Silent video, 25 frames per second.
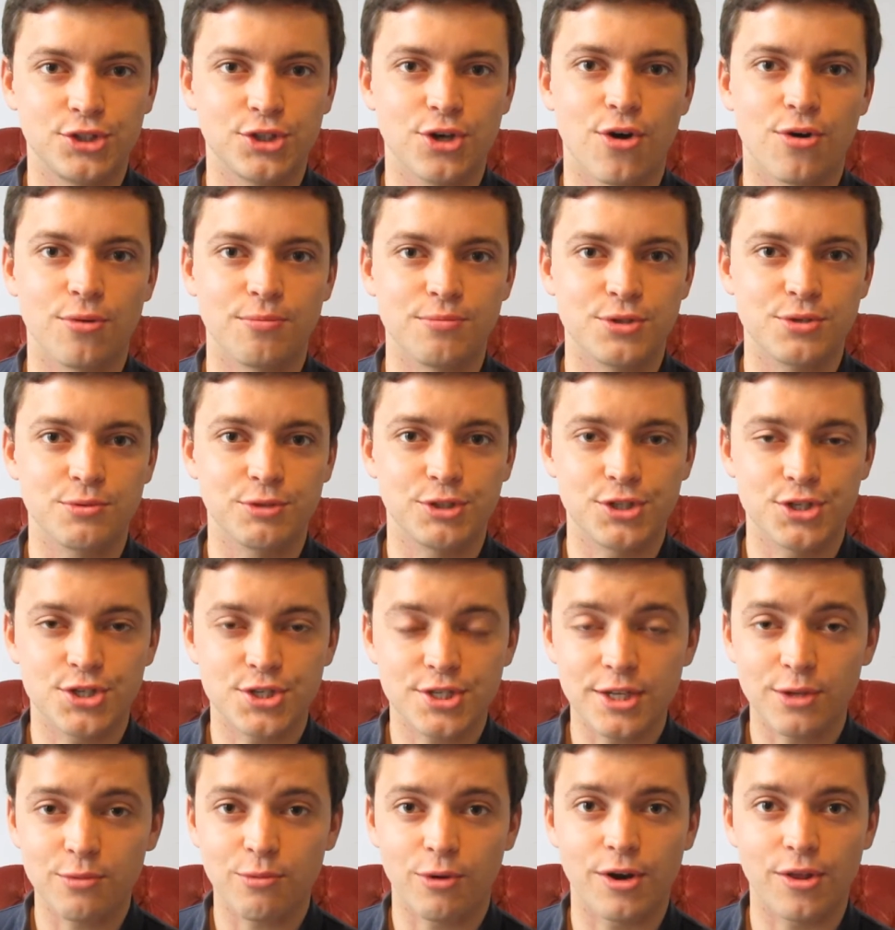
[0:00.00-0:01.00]
jobs, which is
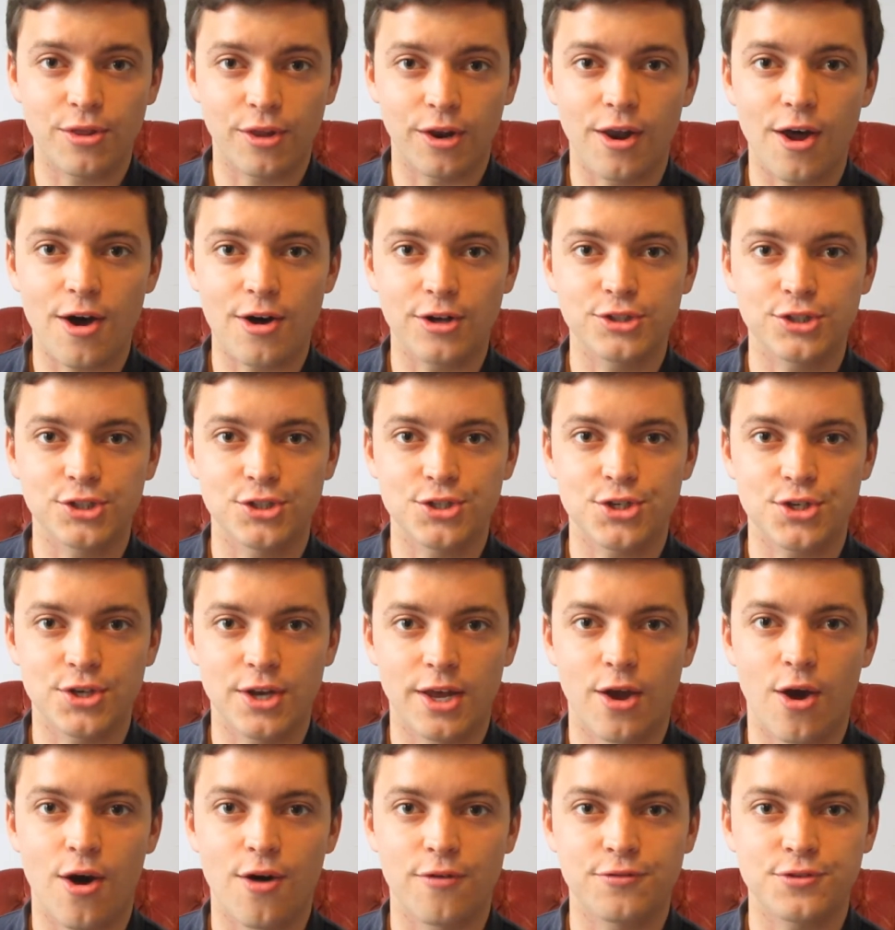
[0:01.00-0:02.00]
still one of the largest
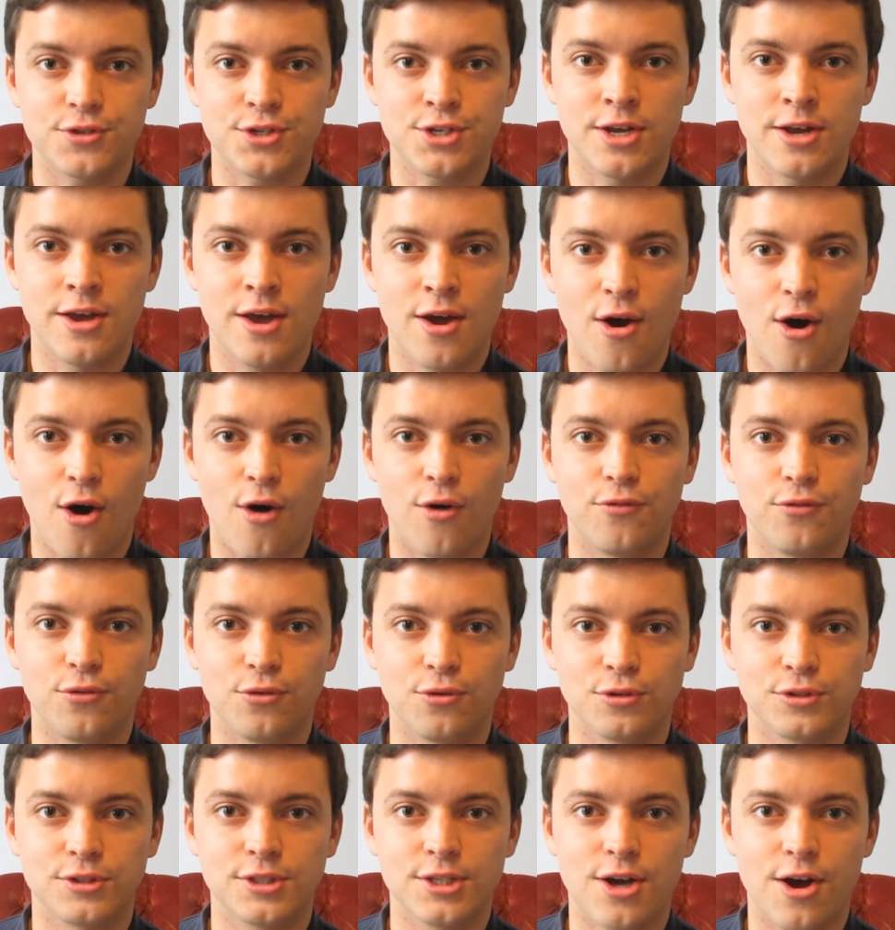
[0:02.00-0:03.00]
layoffs of
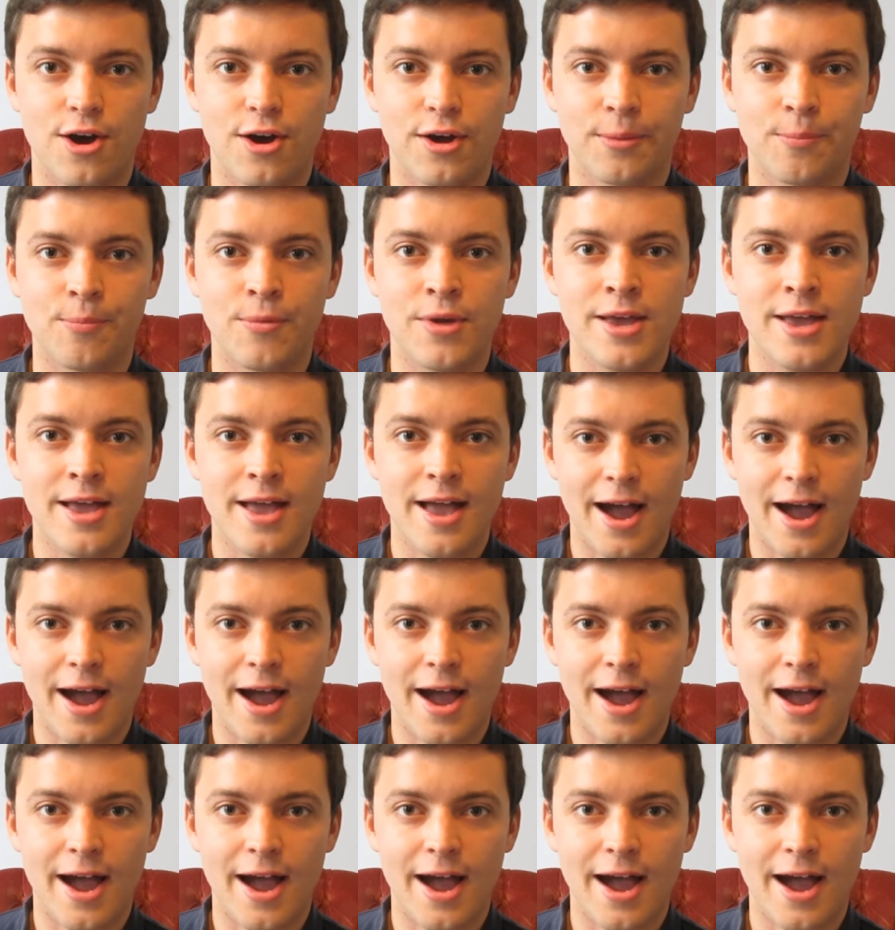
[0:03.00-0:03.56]
all time.